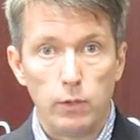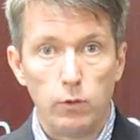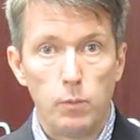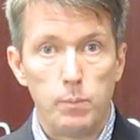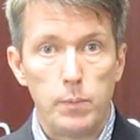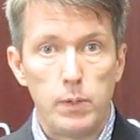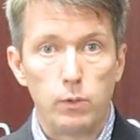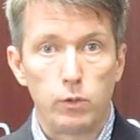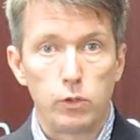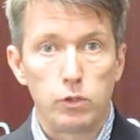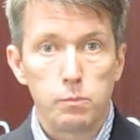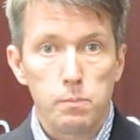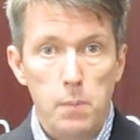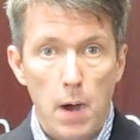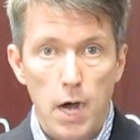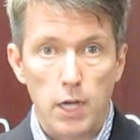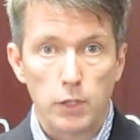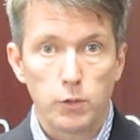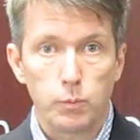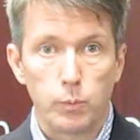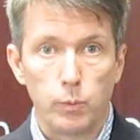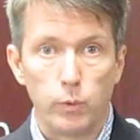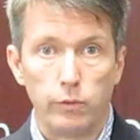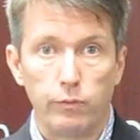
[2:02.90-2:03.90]
that would be
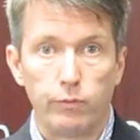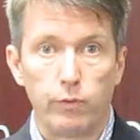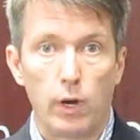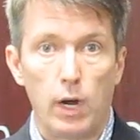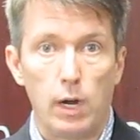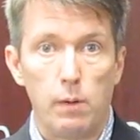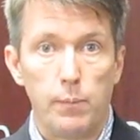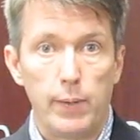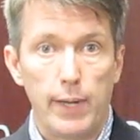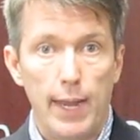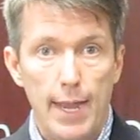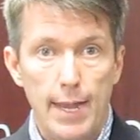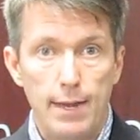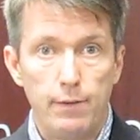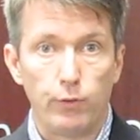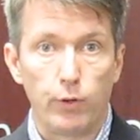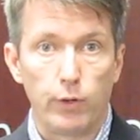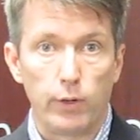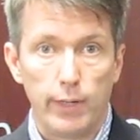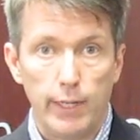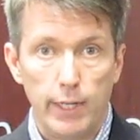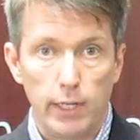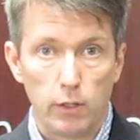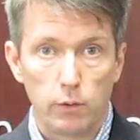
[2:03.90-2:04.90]
responsible for our
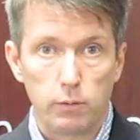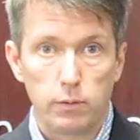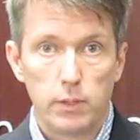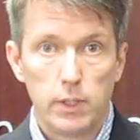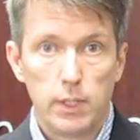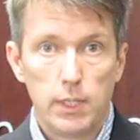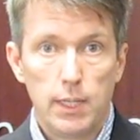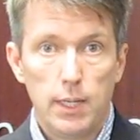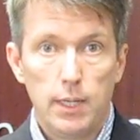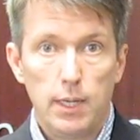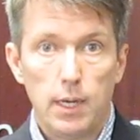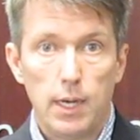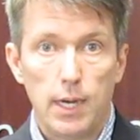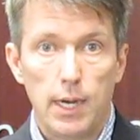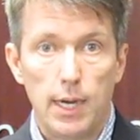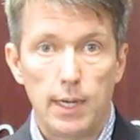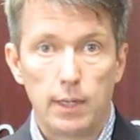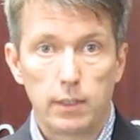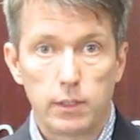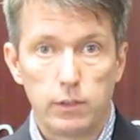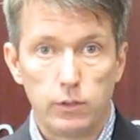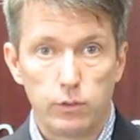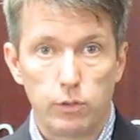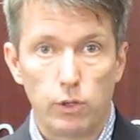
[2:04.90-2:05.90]
behavioral health
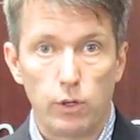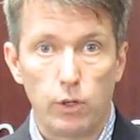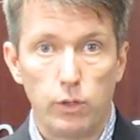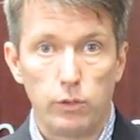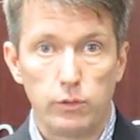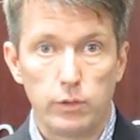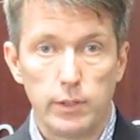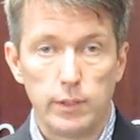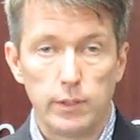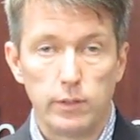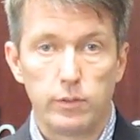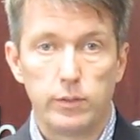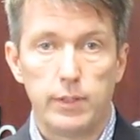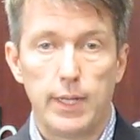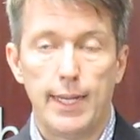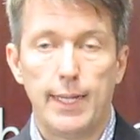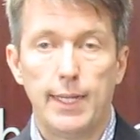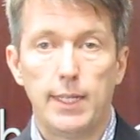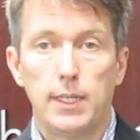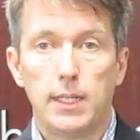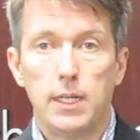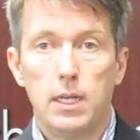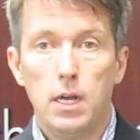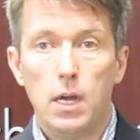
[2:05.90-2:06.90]
concerns in the
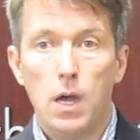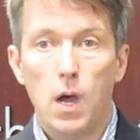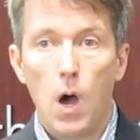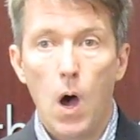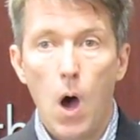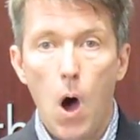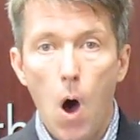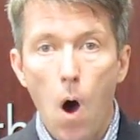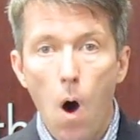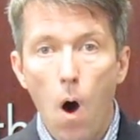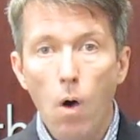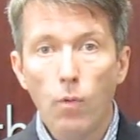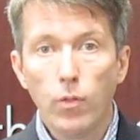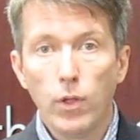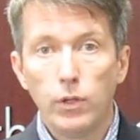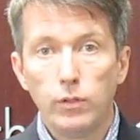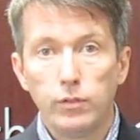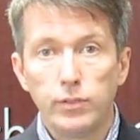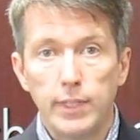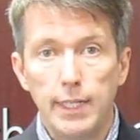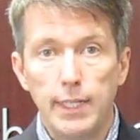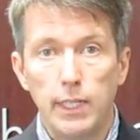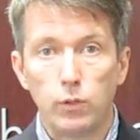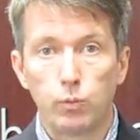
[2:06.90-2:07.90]
state. All of
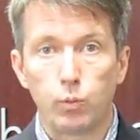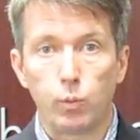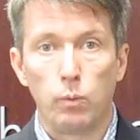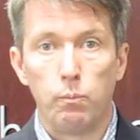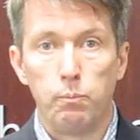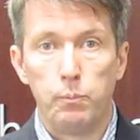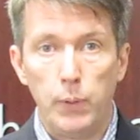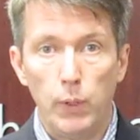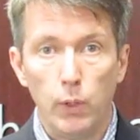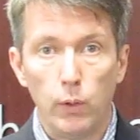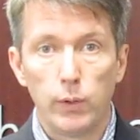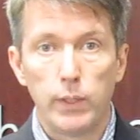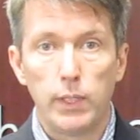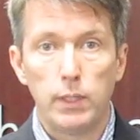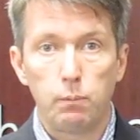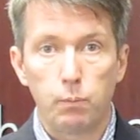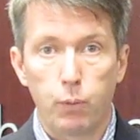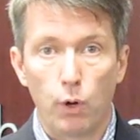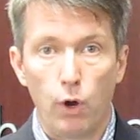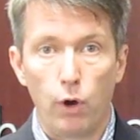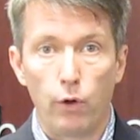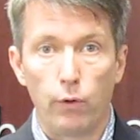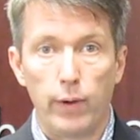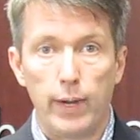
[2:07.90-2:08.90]
those things were building
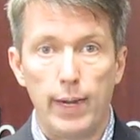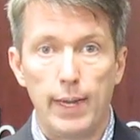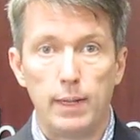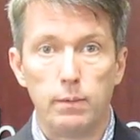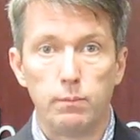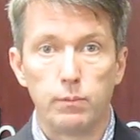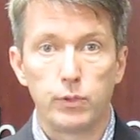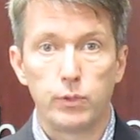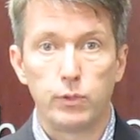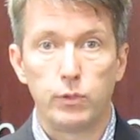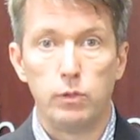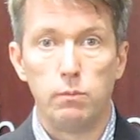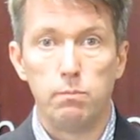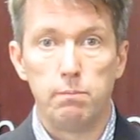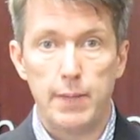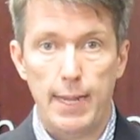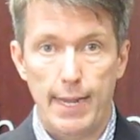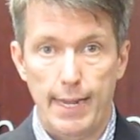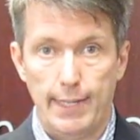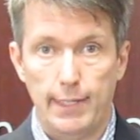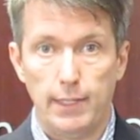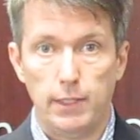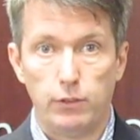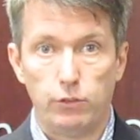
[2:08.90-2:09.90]
programs to
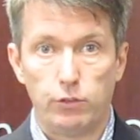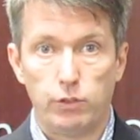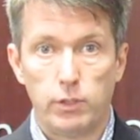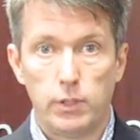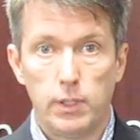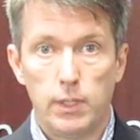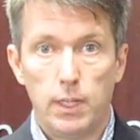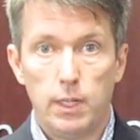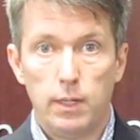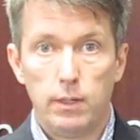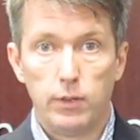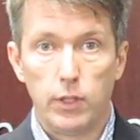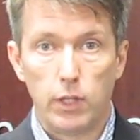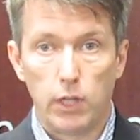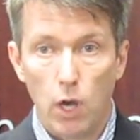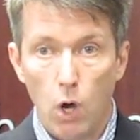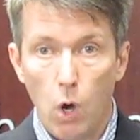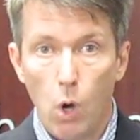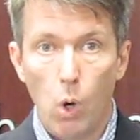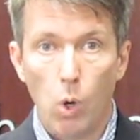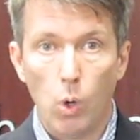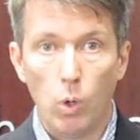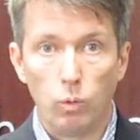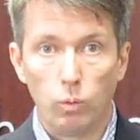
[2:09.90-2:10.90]
manage. The
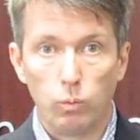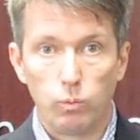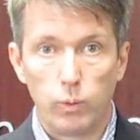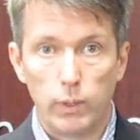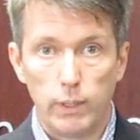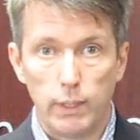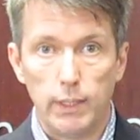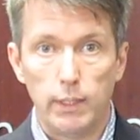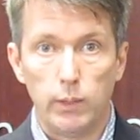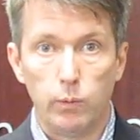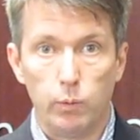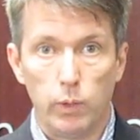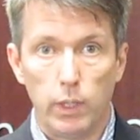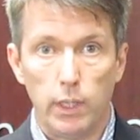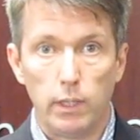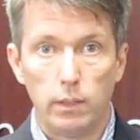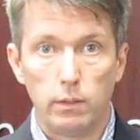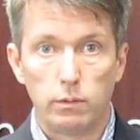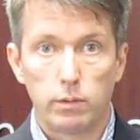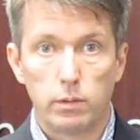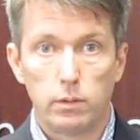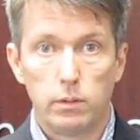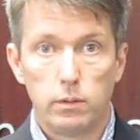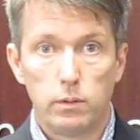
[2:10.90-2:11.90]
goal really
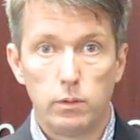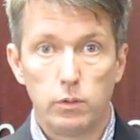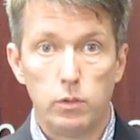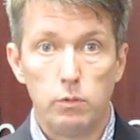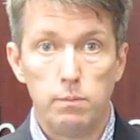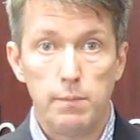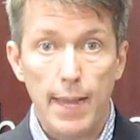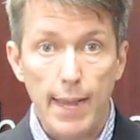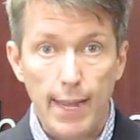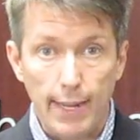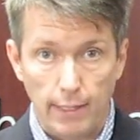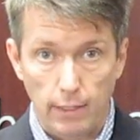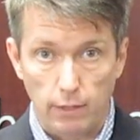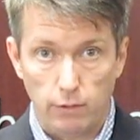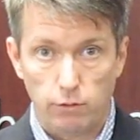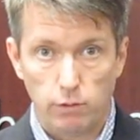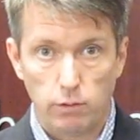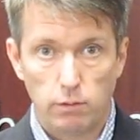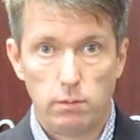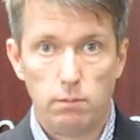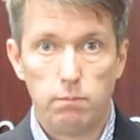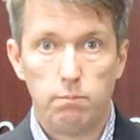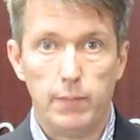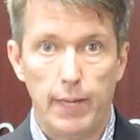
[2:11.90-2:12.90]
was to
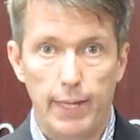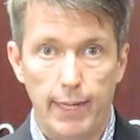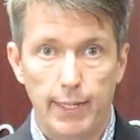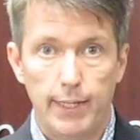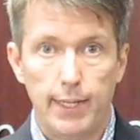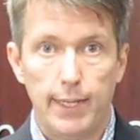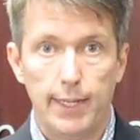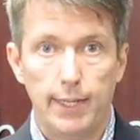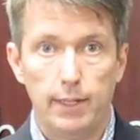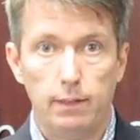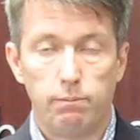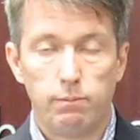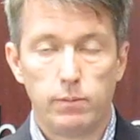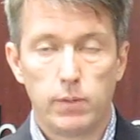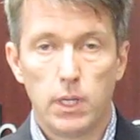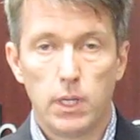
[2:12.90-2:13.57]
manage Medicaid.